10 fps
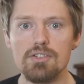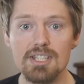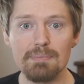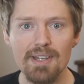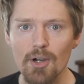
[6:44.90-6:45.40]

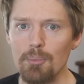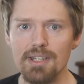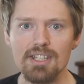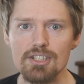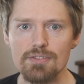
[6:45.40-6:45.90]
Just by
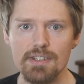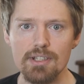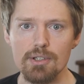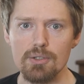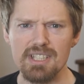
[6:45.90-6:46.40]
opening this
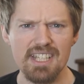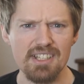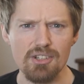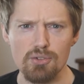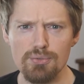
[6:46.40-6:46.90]
video, you're
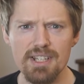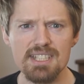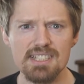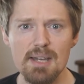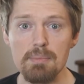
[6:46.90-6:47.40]
taking a great
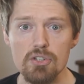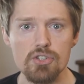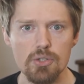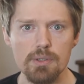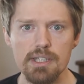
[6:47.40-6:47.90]
step in
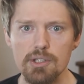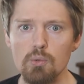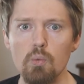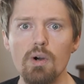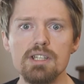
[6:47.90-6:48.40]
showing that you
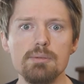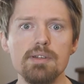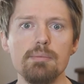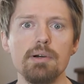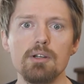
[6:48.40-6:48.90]
want to
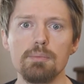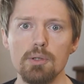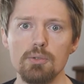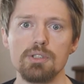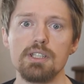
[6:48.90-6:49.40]
be a better
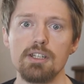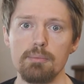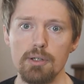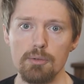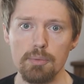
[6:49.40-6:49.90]
person and a
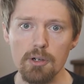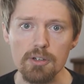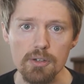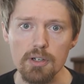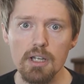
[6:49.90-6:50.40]
better
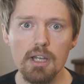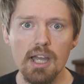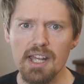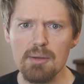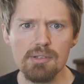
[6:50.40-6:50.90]
partner.
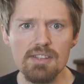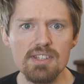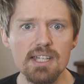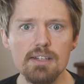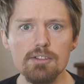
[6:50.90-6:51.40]
And I believe
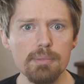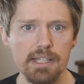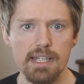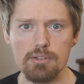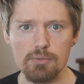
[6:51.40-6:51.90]
that
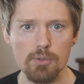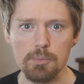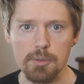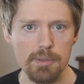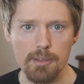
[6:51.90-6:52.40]
everybody has
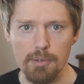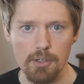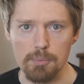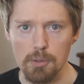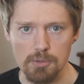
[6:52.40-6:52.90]
room to be a
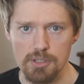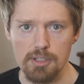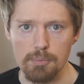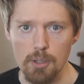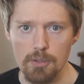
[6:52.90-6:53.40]
better person
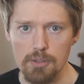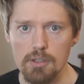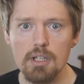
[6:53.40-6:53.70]
and partner.